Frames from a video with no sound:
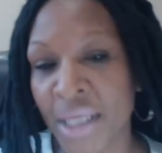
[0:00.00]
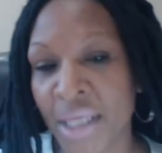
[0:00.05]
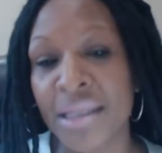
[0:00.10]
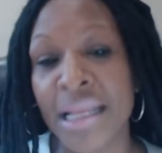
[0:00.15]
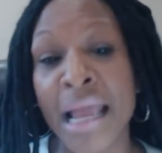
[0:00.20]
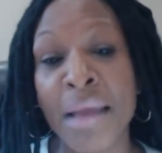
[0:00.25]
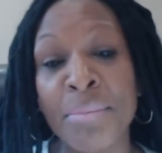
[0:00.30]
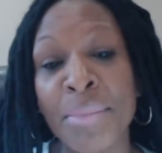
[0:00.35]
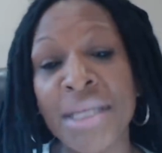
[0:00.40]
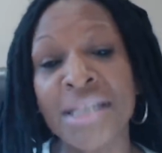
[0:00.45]

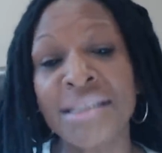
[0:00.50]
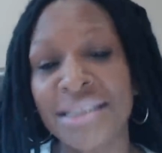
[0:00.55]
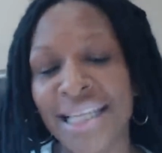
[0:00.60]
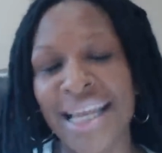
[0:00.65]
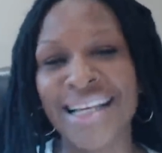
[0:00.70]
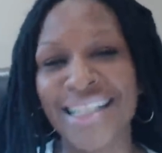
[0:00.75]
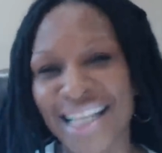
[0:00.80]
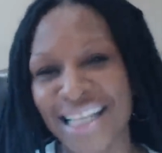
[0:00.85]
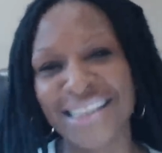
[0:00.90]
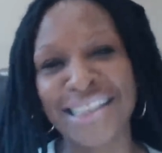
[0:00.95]
That means
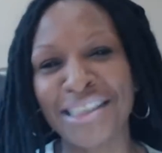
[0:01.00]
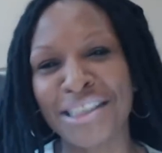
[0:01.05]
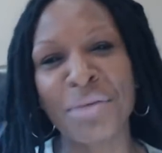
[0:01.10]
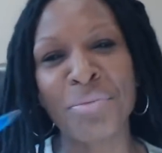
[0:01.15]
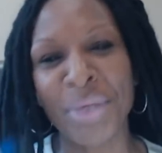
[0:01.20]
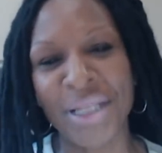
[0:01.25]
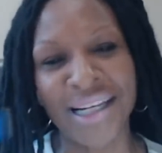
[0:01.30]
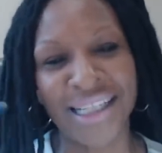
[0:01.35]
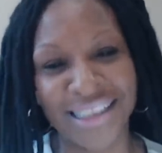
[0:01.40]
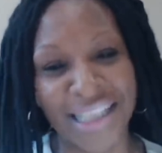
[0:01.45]
that
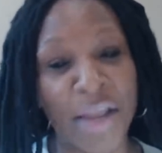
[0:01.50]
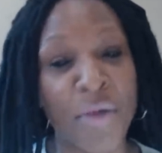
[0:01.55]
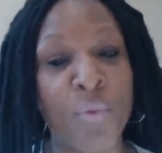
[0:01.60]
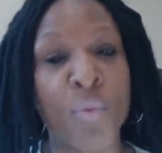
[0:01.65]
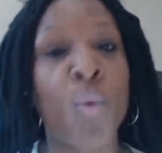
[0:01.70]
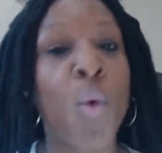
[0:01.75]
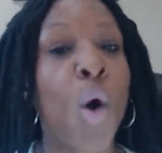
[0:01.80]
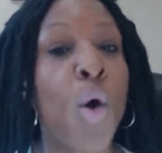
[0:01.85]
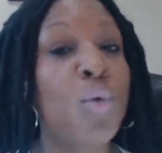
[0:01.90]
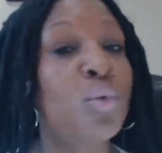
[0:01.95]
doesn't mean that they
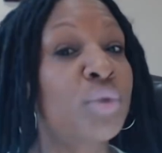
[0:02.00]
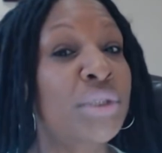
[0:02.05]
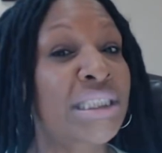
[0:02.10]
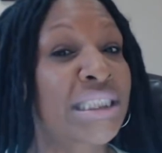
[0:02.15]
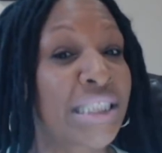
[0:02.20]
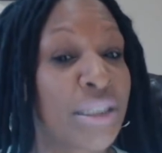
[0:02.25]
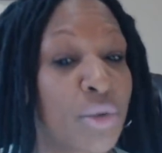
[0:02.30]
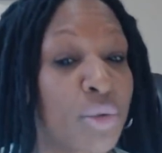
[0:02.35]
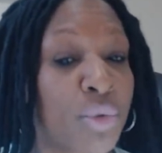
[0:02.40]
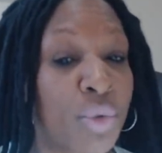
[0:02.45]
won't still